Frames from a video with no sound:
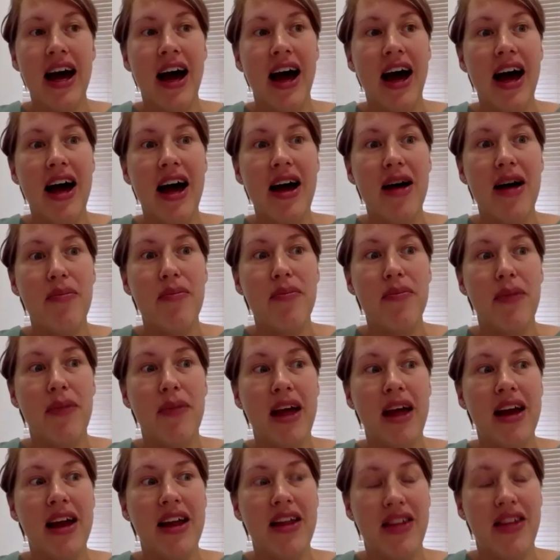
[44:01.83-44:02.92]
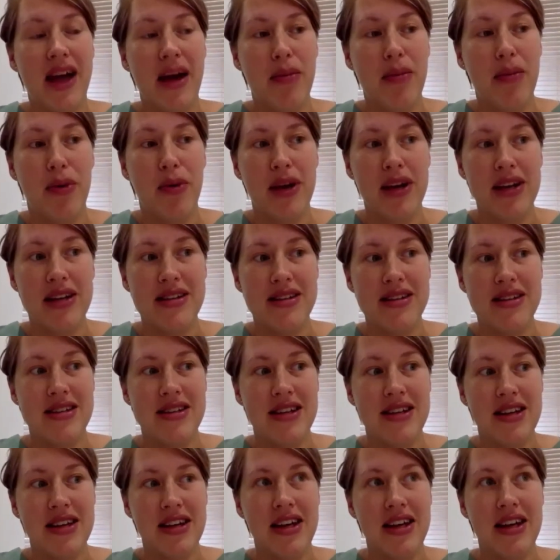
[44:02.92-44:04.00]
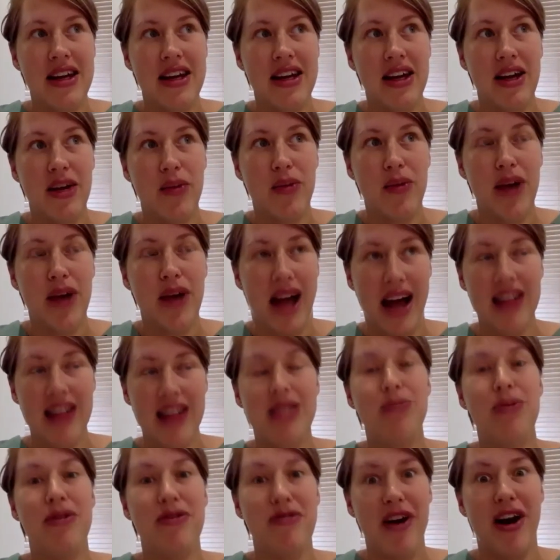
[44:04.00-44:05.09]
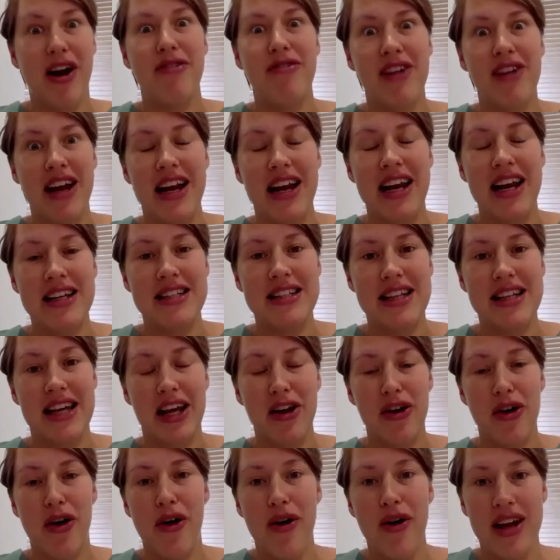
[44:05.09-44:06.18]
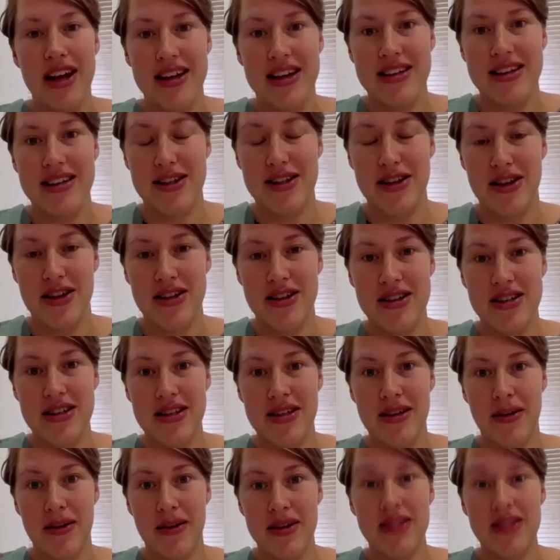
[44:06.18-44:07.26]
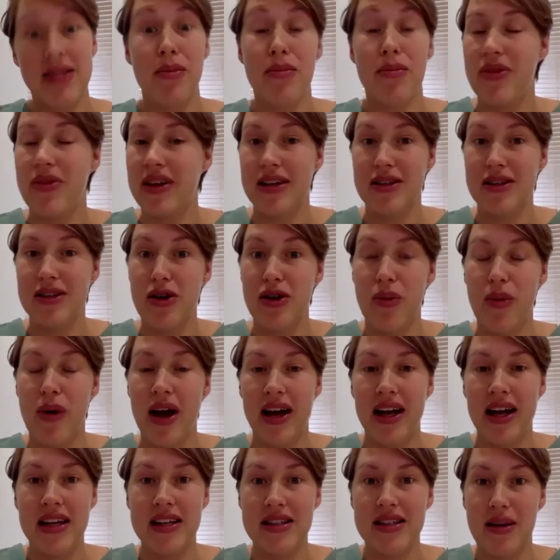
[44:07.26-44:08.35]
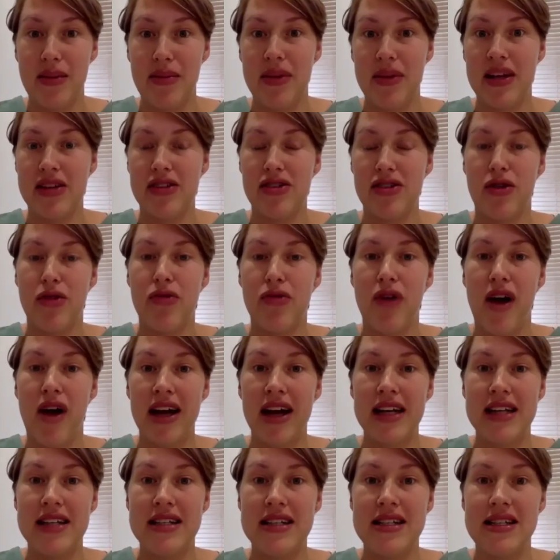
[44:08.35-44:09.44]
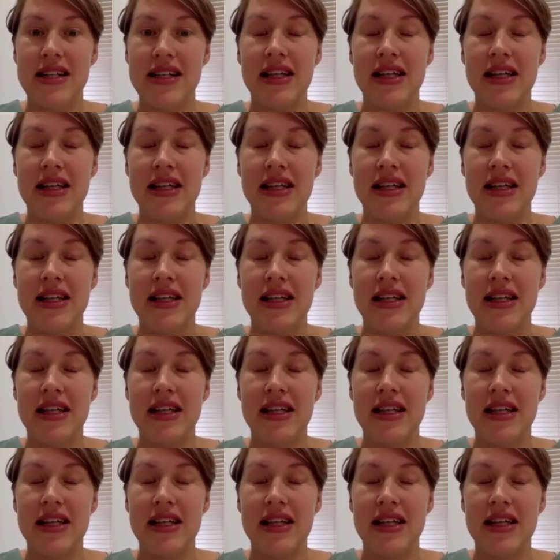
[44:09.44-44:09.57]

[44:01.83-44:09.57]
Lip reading: And at that point, it had to be very realistic and honest that something's not working, something's not right.